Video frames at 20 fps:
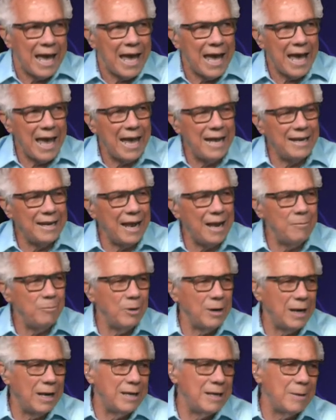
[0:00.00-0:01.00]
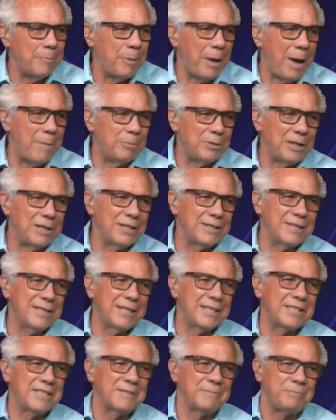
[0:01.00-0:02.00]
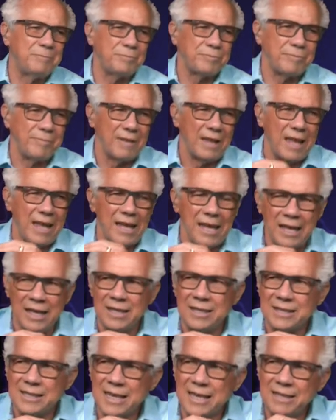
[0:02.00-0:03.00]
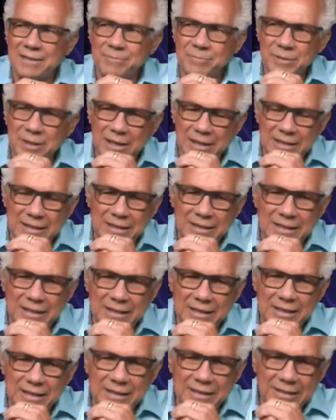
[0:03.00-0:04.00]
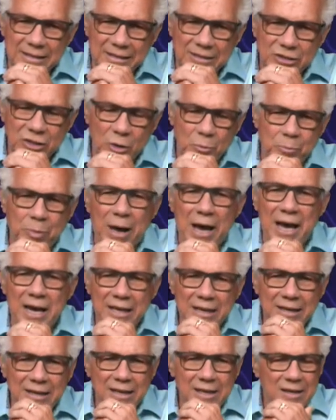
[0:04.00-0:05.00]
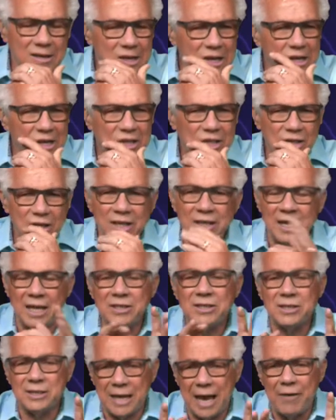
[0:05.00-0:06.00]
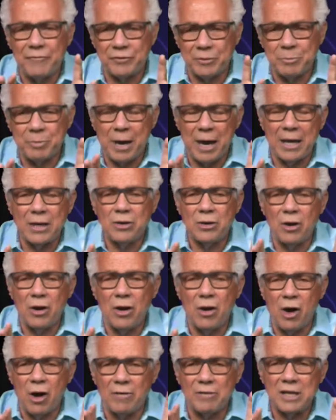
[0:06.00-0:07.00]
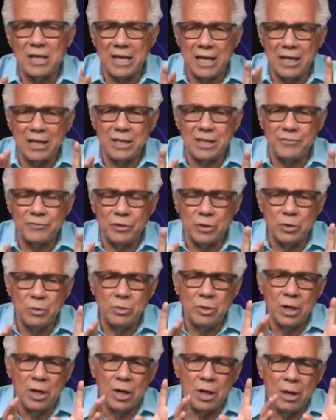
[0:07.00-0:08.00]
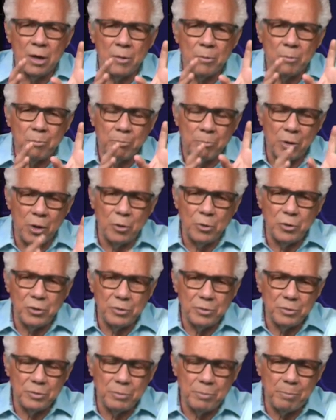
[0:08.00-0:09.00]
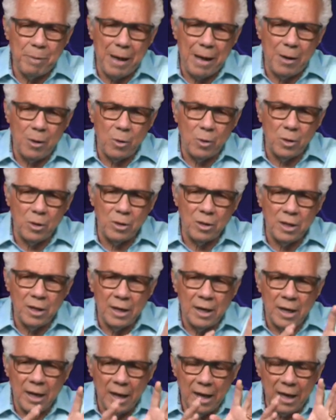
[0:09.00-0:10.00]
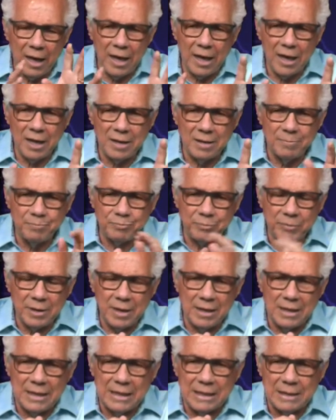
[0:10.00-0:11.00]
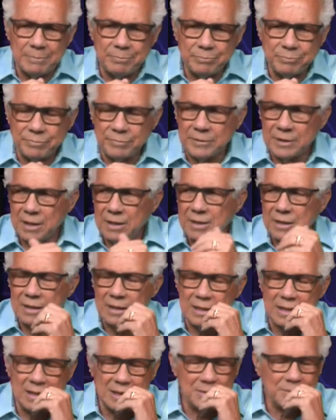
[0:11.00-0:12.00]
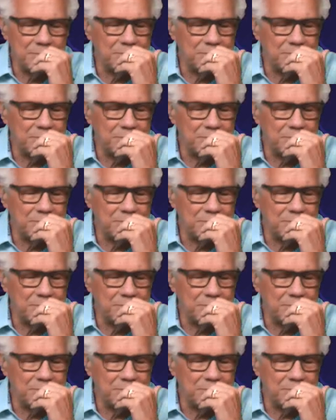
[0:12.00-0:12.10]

And then what ended up happening is this: is that the so Biden and this is after Biden already interviewed both Powell and um, uh,